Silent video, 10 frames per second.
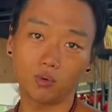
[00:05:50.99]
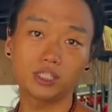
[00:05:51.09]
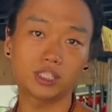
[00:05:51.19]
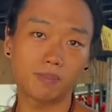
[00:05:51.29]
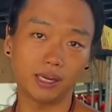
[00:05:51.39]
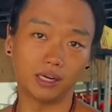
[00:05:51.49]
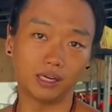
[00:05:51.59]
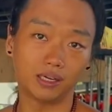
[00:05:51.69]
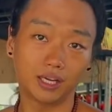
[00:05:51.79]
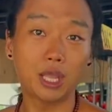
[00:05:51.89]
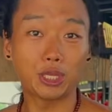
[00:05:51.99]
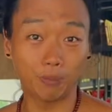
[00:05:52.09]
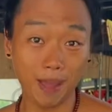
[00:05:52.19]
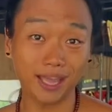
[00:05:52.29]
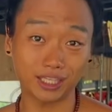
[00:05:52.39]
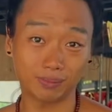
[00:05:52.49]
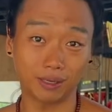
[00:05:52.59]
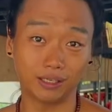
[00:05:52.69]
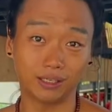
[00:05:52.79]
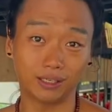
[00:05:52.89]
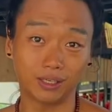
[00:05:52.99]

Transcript: Which is bigger? Your back is bigger.